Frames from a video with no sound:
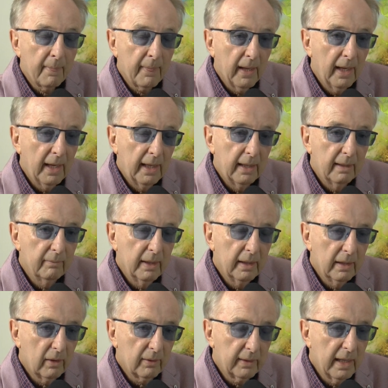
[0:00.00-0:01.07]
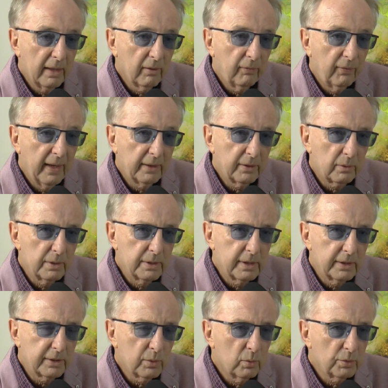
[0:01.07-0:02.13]
And like the other factor is
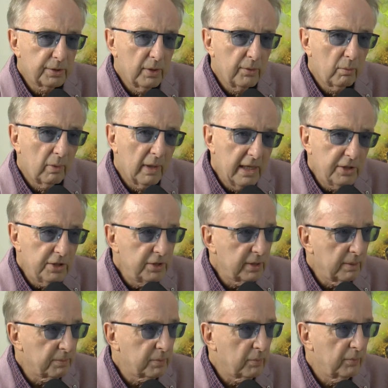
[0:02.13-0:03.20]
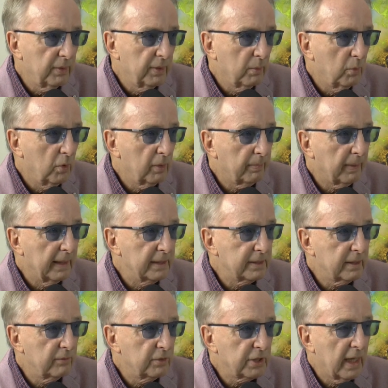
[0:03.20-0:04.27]
it's also the relationships within the workplace
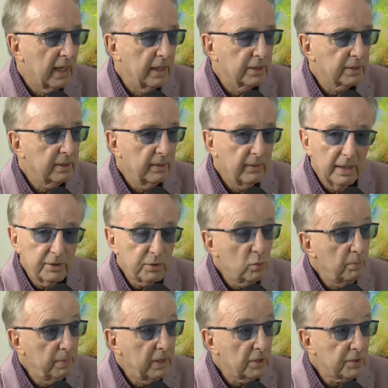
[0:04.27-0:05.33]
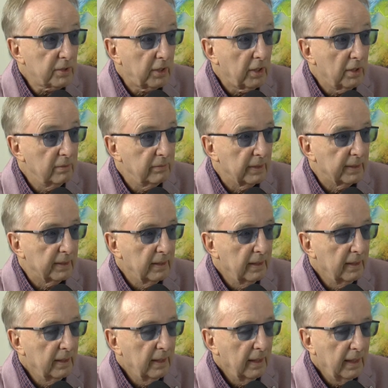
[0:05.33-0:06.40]
have changed, and that's all because of COVID.
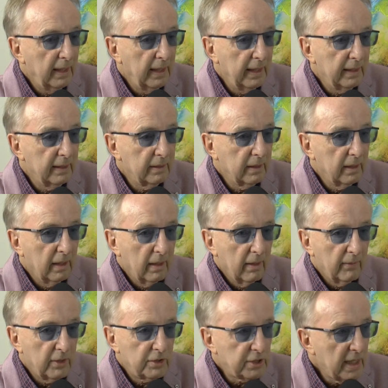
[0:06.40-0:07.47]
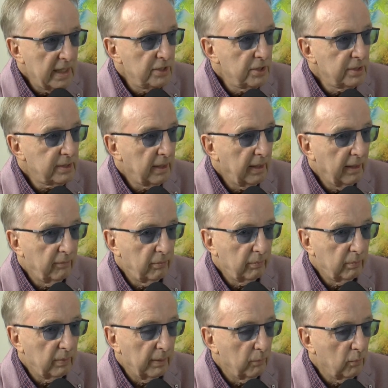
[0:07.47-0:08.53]
And the changes
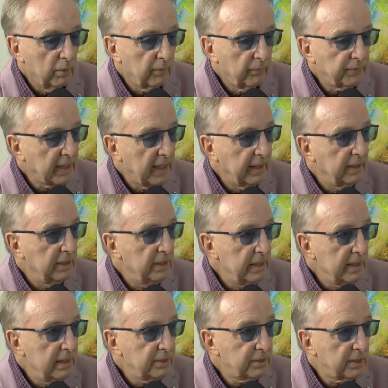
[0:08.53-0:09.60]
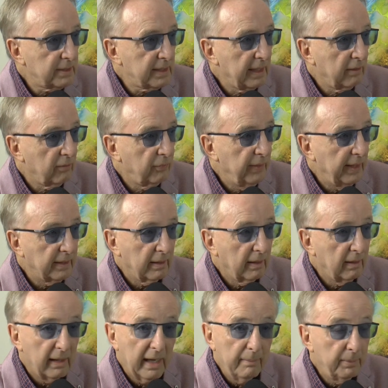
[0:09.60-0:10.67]
would have taken years to take effect
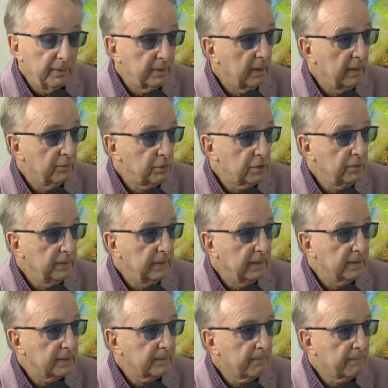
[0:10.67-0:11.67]
happened in 2 years.